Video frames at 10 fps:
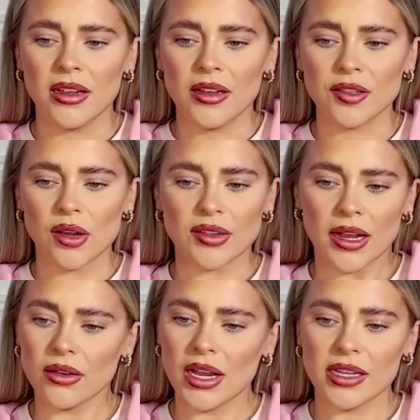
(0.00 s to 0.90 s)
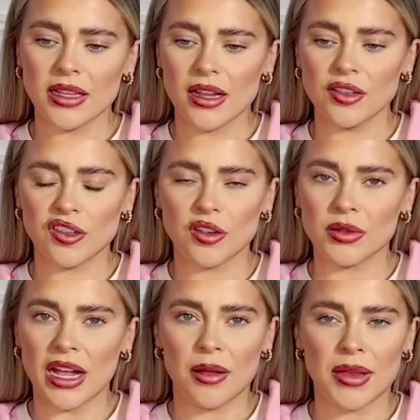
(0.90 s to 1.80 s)
So I was like, okay then, stupid
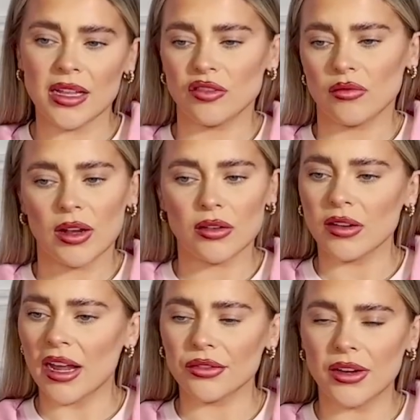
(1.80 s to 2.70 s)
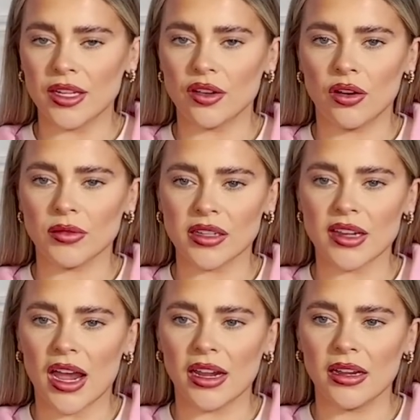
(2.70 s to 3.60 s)
army. Next flight home that
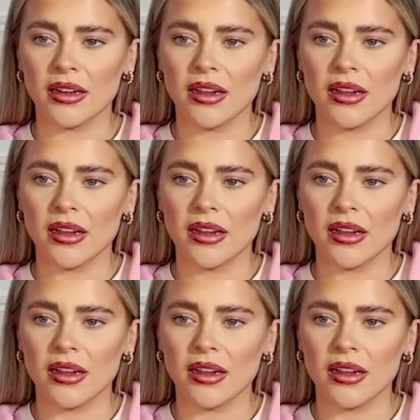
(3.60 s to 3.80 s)
day.